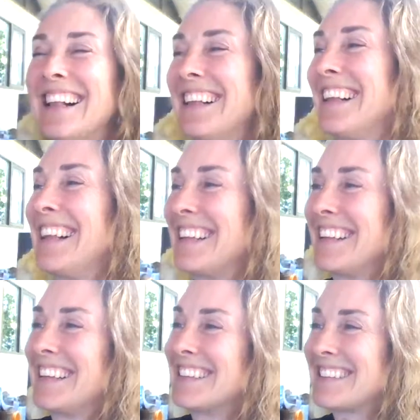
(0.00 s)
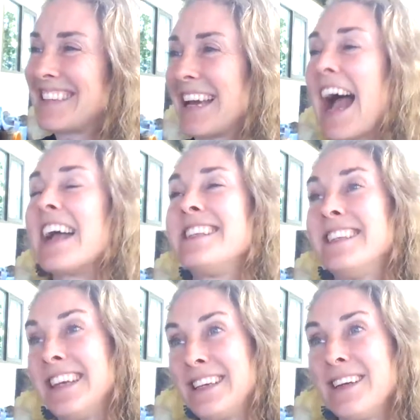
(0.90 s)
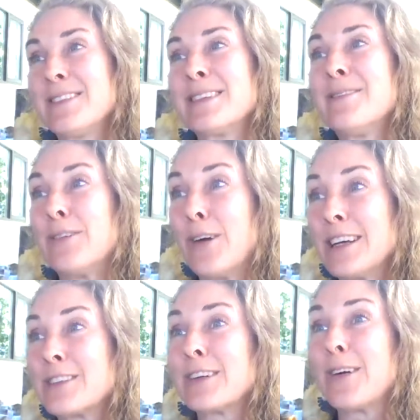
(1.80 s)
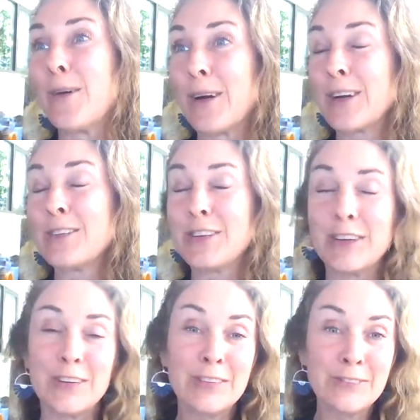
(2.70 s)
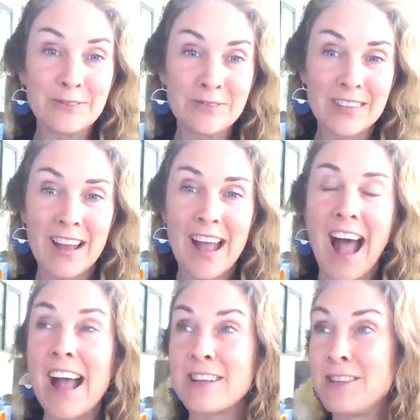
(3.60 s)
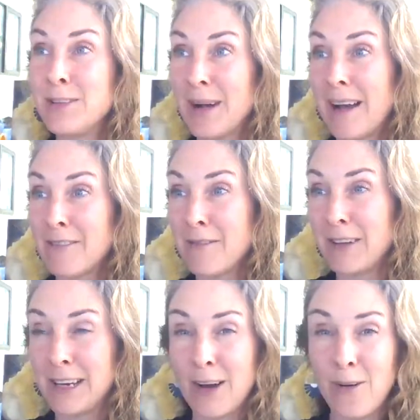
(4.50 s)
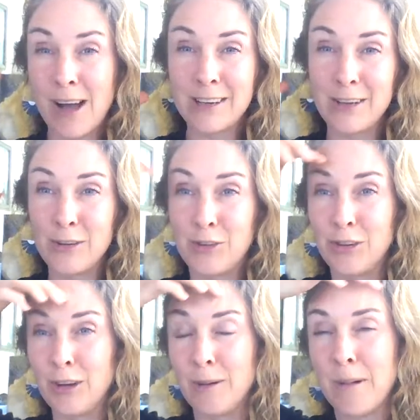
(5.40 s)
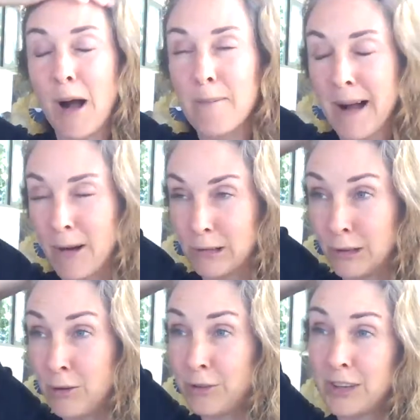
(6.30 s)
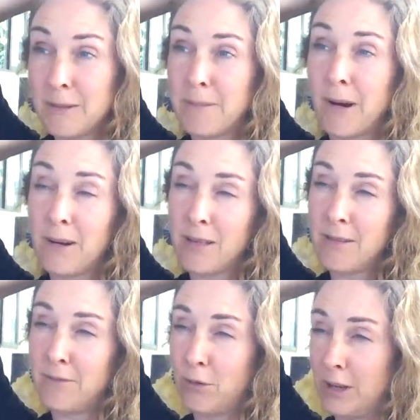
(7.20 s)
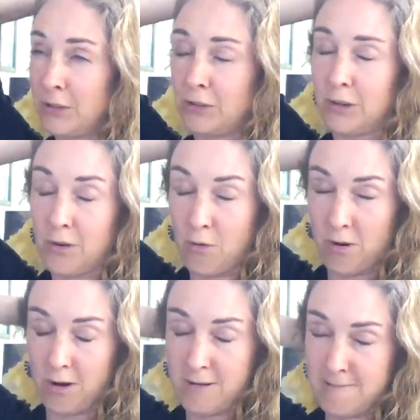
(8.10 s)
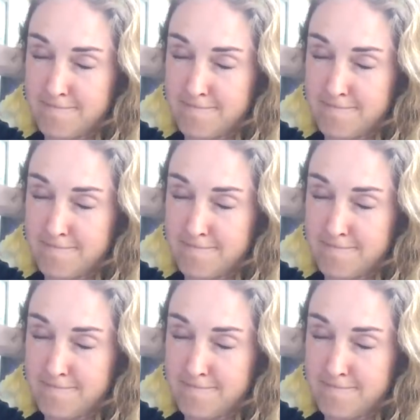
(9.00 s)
Let's see. I did use a voice recorder too. I do have a video on YouTube about losing part of the voice recorder.